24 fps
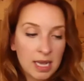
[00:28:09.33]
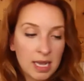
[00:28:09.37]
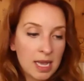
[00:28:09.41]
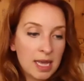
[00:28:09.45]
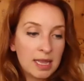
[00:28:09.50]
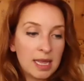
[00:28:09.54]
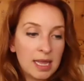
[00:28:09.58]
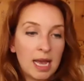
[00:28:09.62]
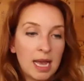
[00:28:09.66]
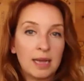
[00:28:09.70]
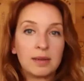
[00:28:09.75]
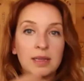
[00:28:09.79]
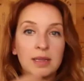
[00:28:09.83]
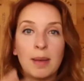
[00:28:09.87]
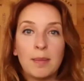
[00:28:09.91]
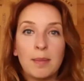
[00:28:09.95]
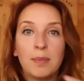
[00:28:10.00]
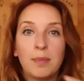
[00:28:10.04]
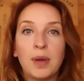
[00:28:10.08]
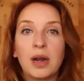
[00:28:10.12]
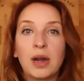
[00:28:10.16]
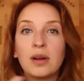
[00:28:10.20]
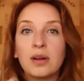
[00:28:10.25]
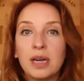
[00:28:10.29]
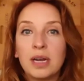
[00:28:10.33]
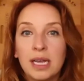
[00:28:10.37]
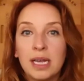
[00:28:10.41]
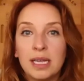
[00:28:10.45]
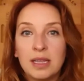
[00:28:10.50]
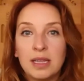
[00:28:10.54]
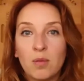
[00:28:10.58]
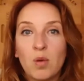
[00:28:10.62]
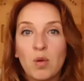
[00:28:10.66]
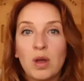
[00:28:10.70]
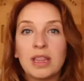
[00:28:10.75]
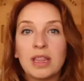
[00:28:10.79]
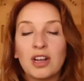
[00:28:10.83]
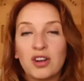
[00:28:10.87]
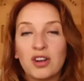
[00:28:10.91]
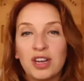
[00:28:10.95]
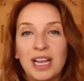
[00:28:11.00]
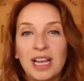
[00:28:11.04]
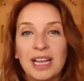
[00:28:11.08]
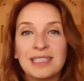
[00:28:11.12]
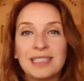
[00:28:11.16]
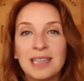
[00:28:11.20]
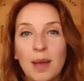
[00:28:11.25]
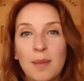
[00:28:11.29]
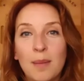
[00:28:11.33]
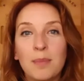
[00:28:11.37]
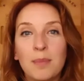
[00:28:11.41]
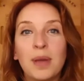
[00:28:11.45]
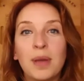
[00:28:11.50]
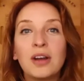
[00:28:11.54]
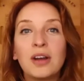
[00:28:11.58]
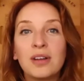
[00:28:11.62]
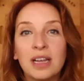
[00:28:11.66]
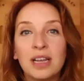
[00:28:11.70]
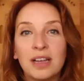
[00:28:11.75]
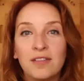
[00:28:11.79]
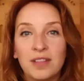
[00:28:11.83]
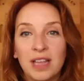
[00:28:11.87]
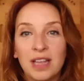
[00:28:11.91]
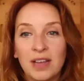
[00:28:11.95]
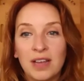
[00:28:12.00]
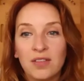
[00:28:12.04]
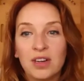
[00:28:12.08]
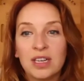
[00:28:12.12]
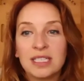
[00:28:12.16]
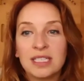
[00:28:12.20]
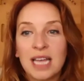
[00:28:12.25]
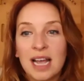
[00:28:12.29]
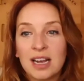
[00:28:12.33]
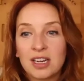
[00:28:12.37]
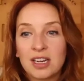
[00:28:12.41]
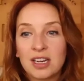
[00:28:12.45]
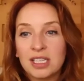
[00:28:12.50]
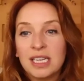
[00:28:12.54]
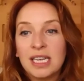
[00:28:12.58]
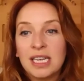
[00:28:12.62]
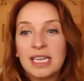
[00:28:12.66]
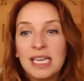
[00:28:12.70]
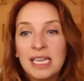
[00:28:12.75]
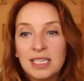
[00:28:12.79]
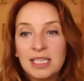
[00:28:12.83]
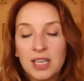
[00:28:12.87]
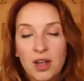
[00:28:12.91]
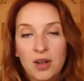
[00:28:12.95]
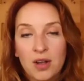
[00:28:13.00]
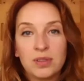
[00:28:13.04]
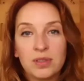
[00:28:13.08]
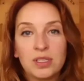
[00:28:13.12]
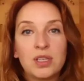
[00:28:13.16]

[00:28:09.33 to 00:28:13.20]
That buttery, the one that creates that buttery flavor, is actually a ketone.